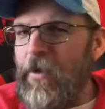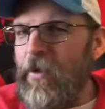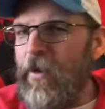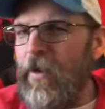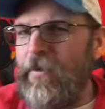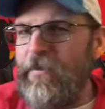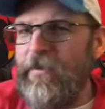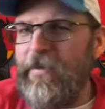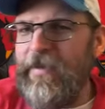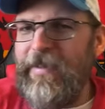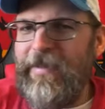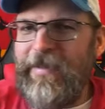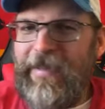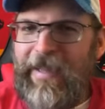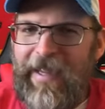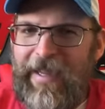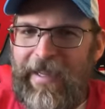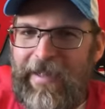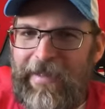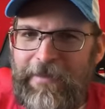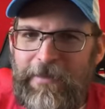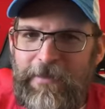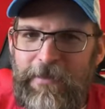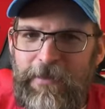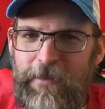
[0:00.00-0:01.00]
hard thing
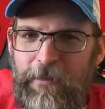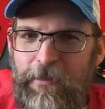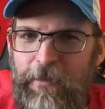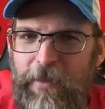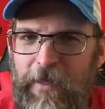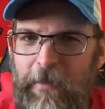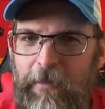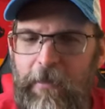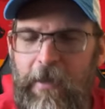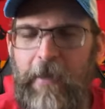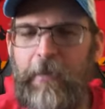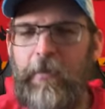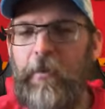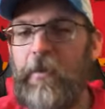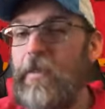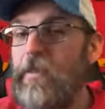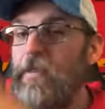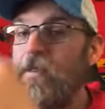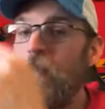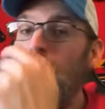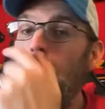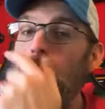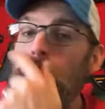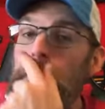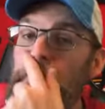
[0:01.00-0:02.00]
to answer, but I'm
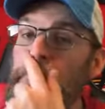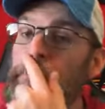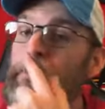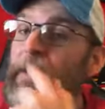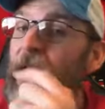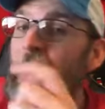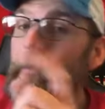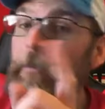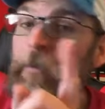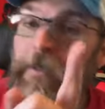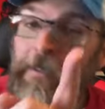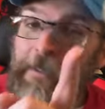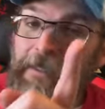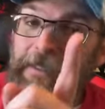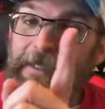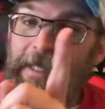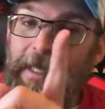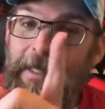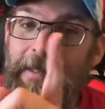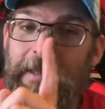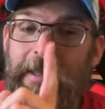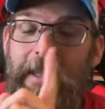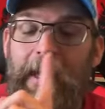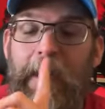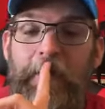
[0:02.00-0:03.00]
gonna
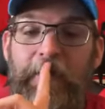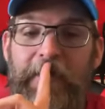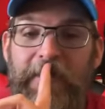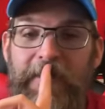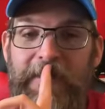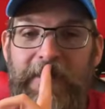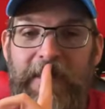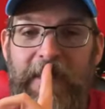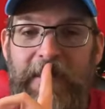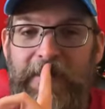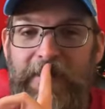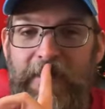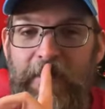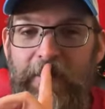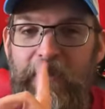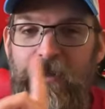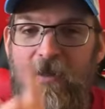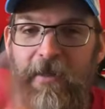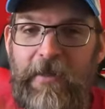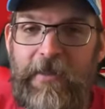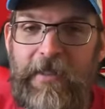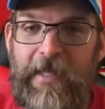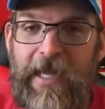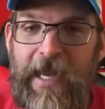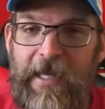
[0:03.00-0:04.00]
say
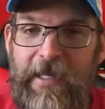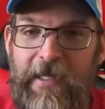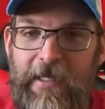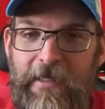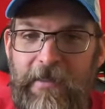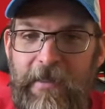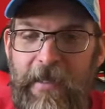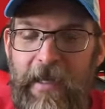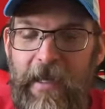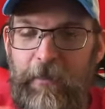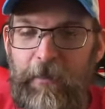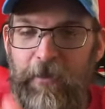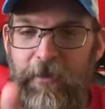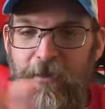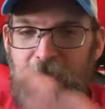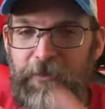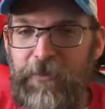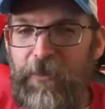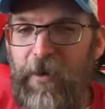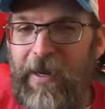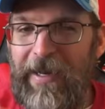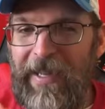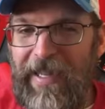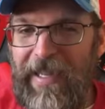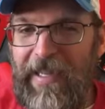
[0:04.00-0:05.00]
something that's kind of, I'm gonna
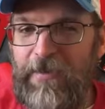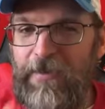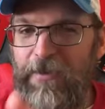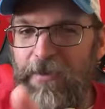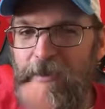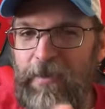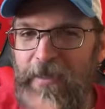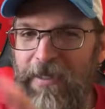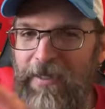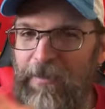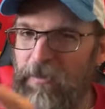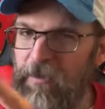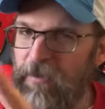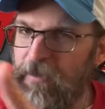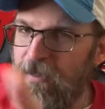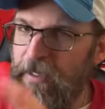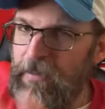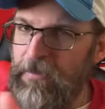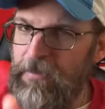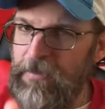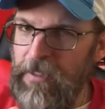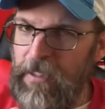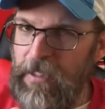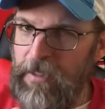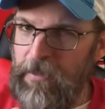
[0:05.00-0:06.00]
try to answer, but I'm gonna do it
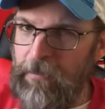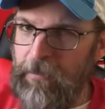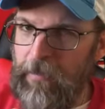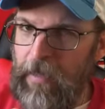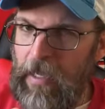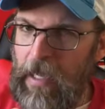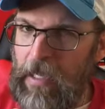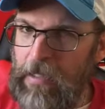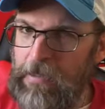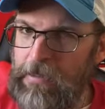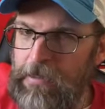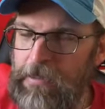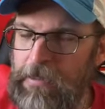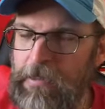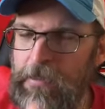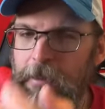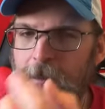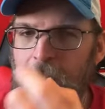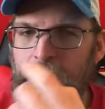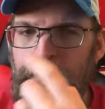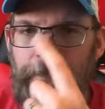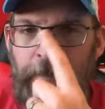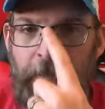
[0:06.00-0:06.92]
outside the box.